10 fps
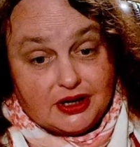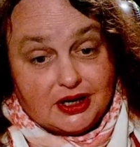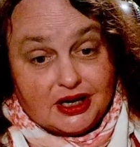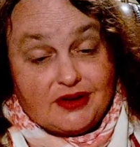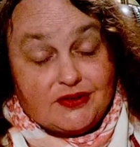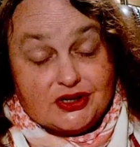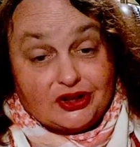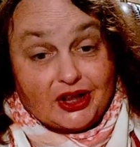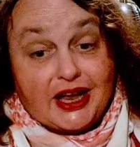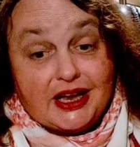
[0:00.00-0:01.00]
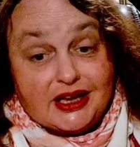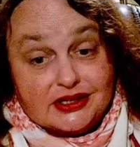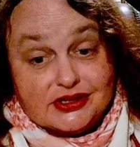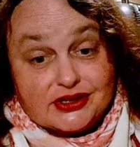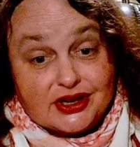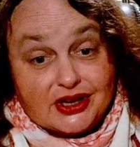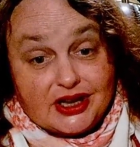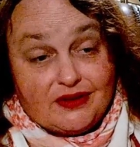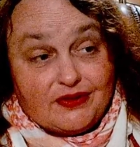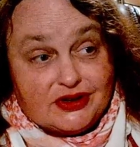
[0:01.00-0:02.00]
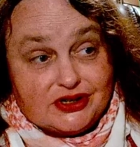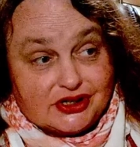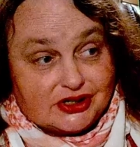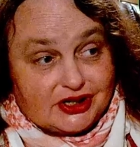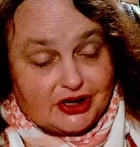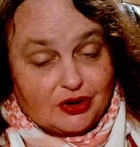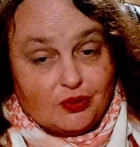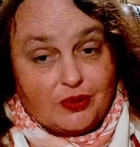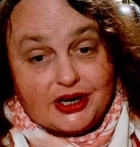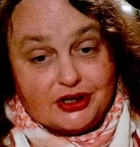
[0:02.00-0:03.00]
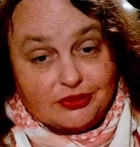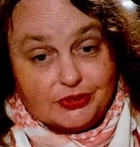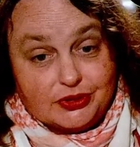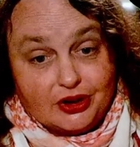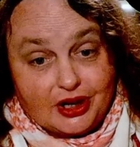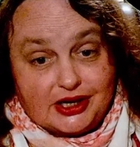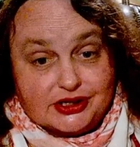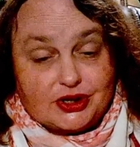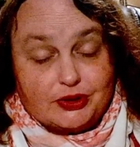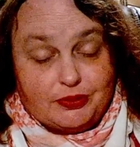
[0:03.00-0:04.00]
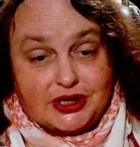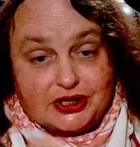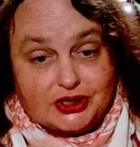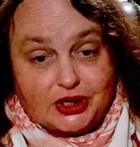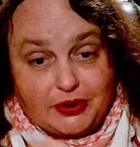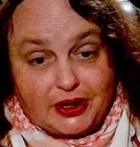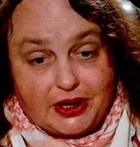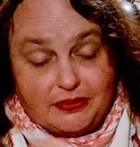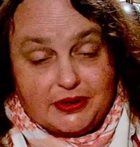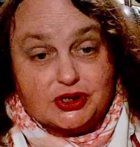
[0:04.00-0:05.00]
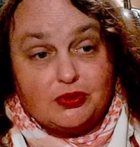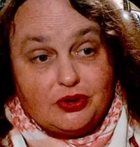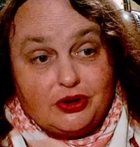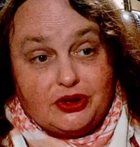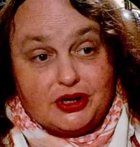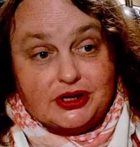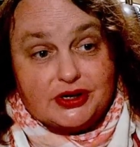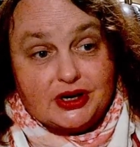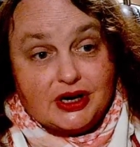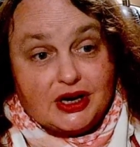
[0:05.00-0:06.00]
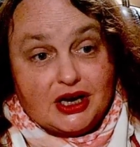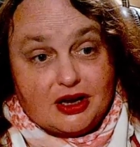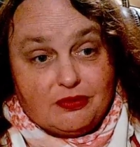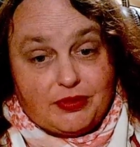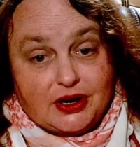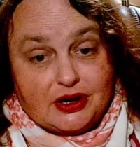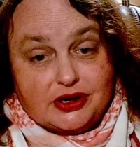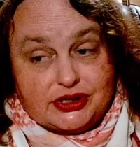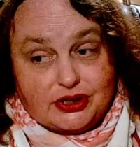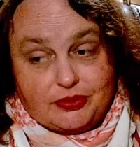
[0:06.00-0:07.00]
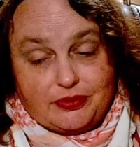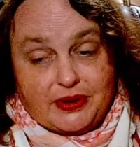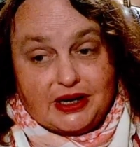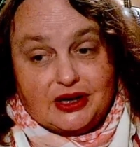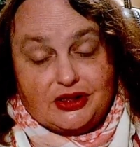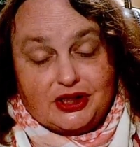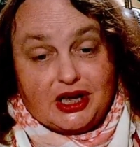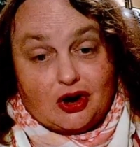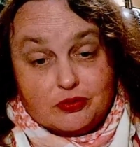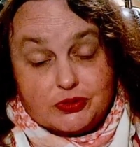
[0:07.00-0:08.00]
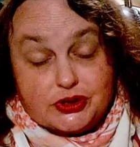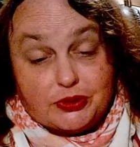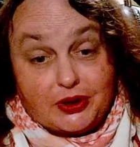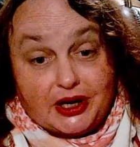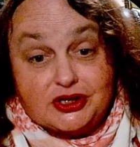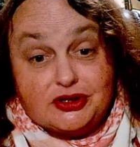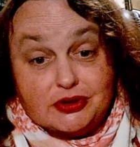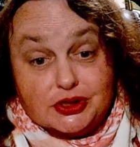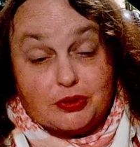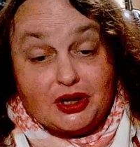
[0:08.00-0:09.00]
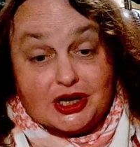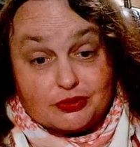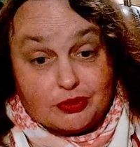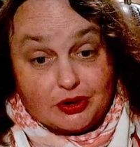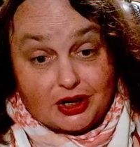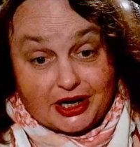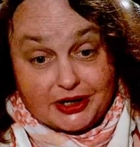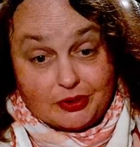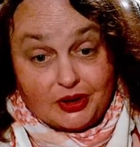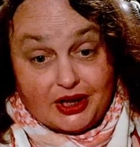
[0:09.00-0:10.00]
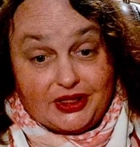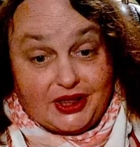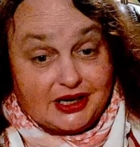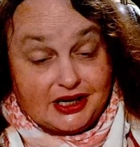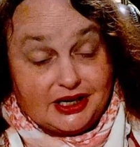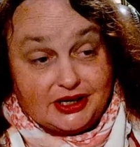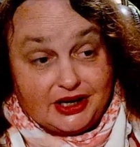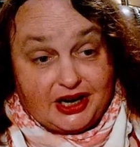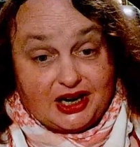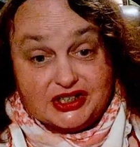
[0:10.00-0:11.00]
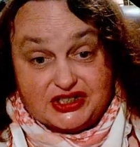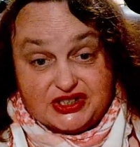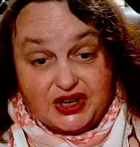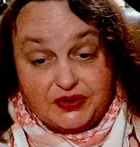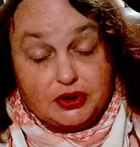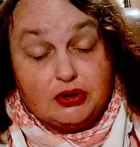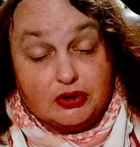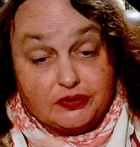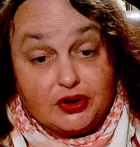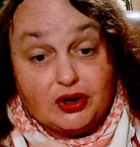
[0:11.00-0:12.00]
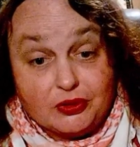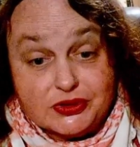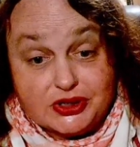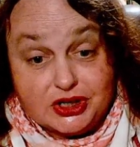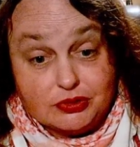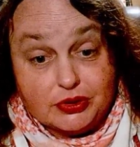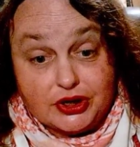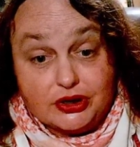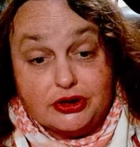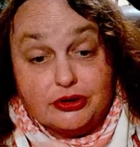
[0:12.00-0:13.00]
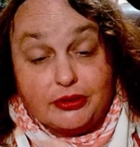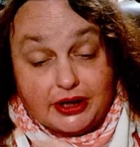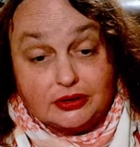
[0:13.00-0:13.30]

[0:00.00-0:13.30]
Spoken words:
Even delays, even just, you know, random delays could potentially play a major role in this, because it would make the arms supply to Israel less reliable, and they need a constant flow of arms to do what they're doing.